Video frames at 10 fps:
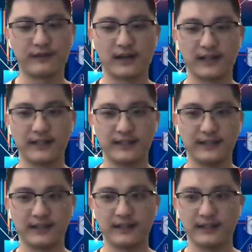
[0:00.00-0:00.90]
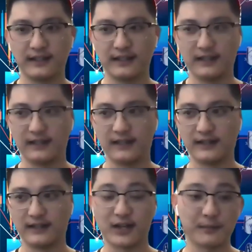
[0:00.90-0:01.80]
find
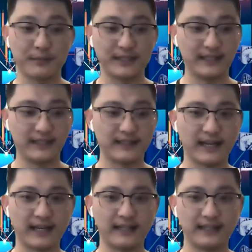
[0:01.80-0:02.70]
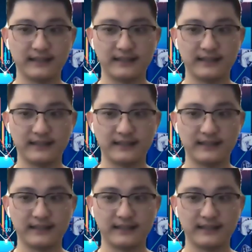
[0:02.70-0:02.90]
a company that,